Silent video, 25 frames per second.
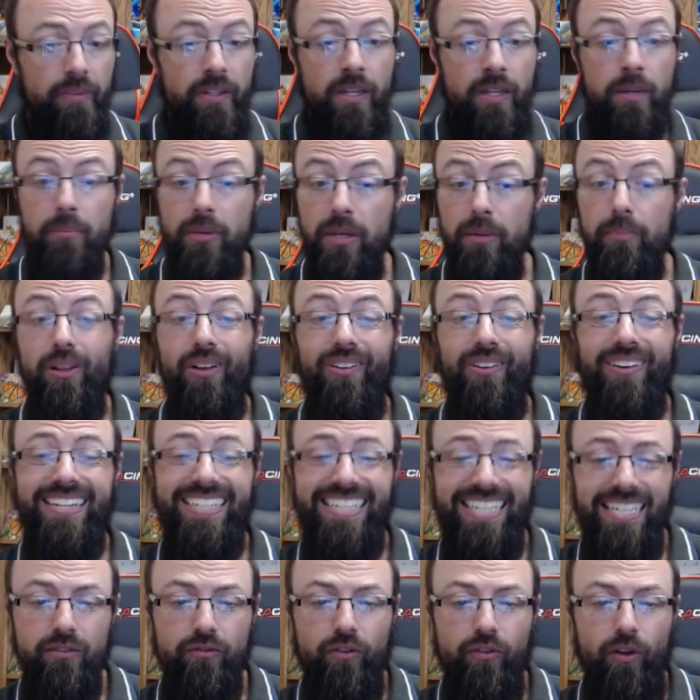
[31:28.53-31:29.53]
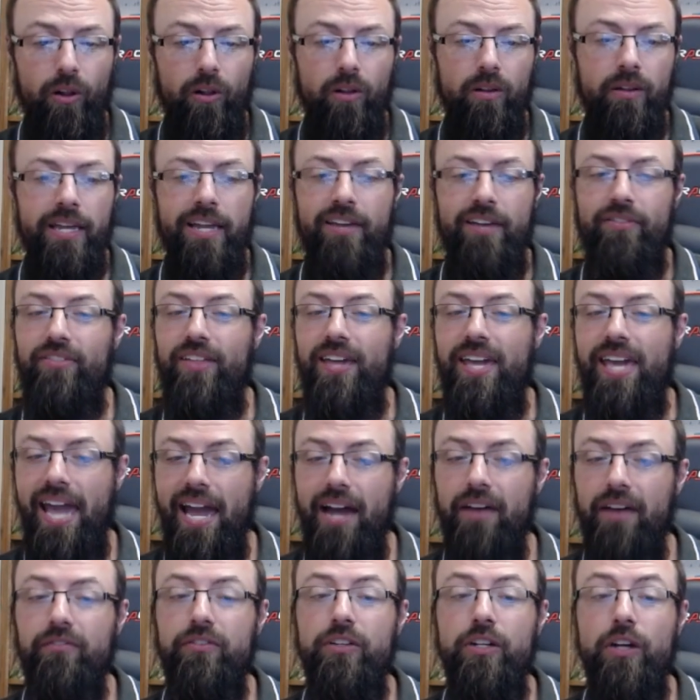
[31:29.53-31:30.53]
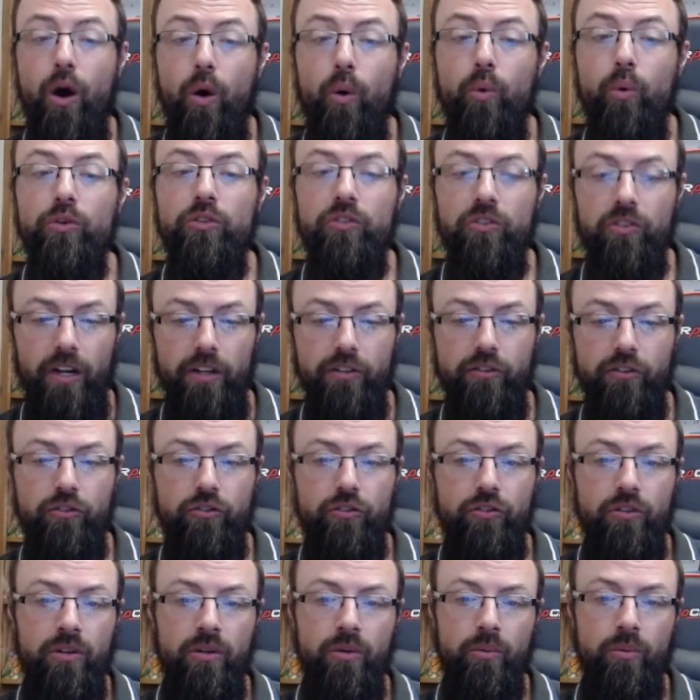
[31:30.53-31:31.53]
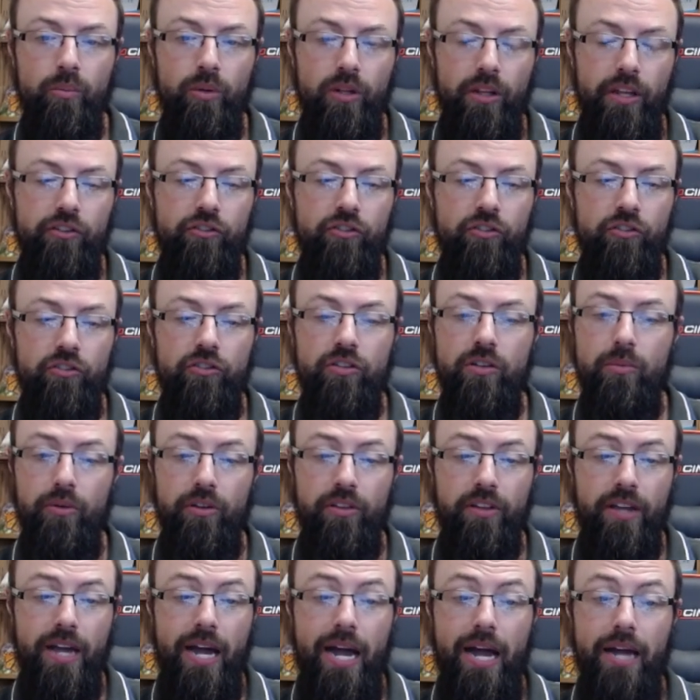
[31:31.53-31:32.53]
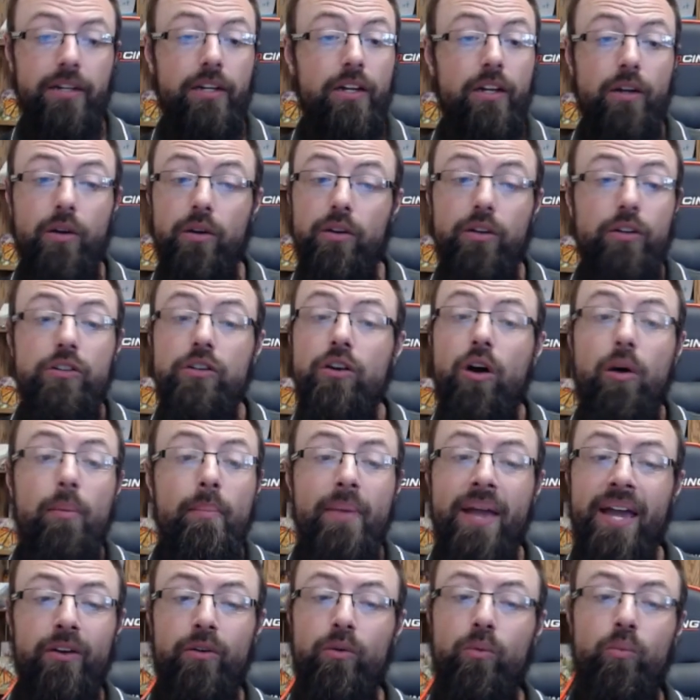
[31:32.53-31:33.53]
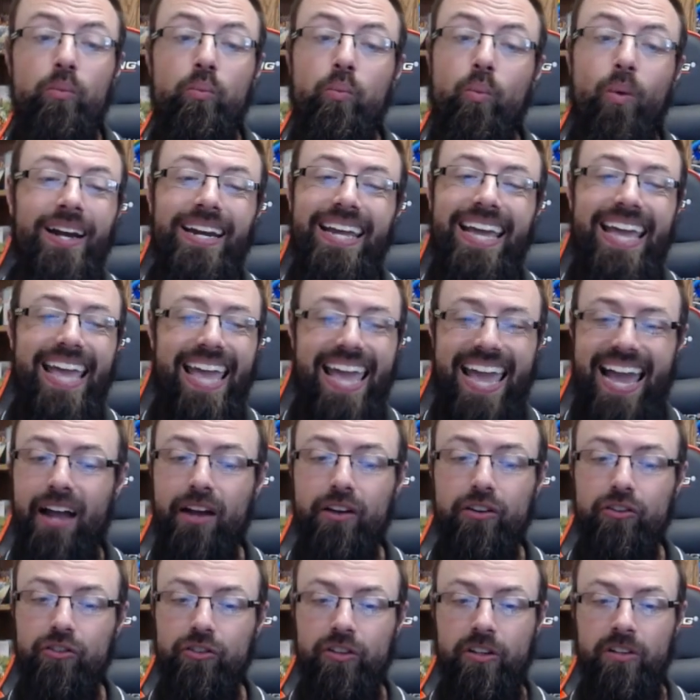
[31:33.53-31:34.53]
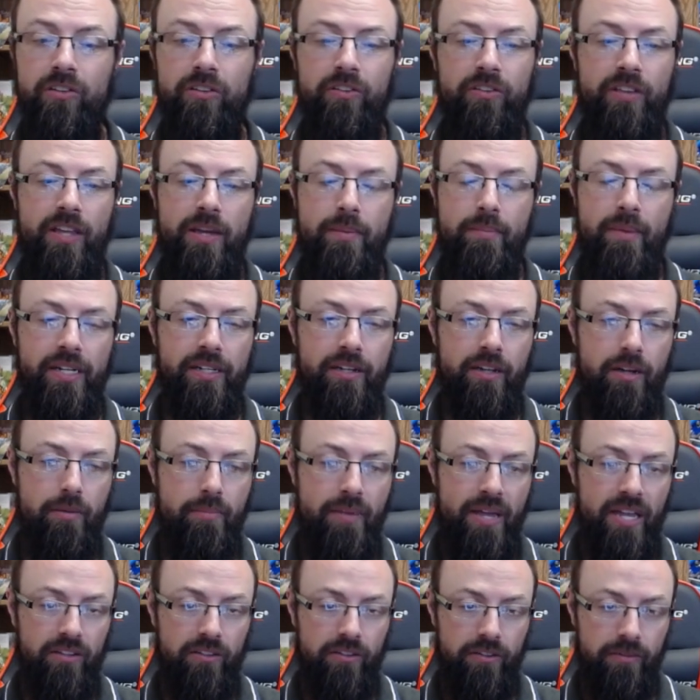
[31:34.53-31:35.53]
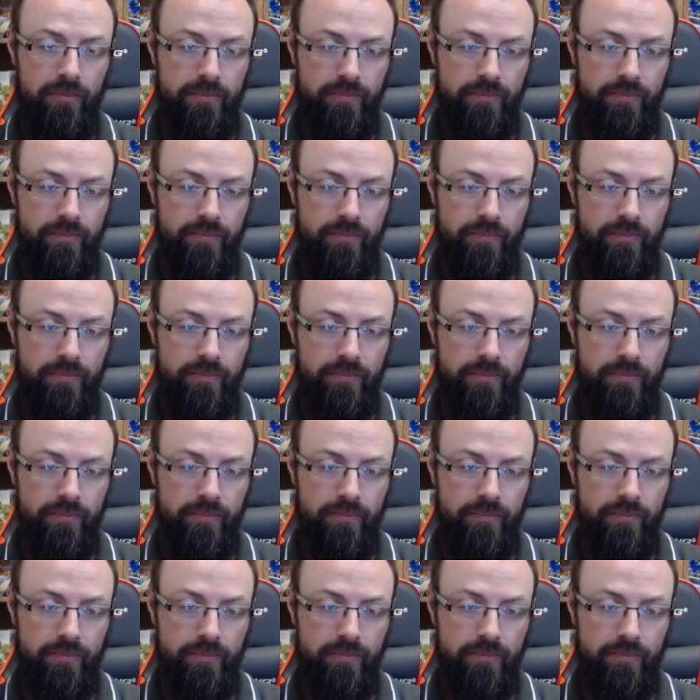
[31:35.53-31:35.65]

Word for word: People are evil if they have no such relationship with God, no matter what actions they might commit.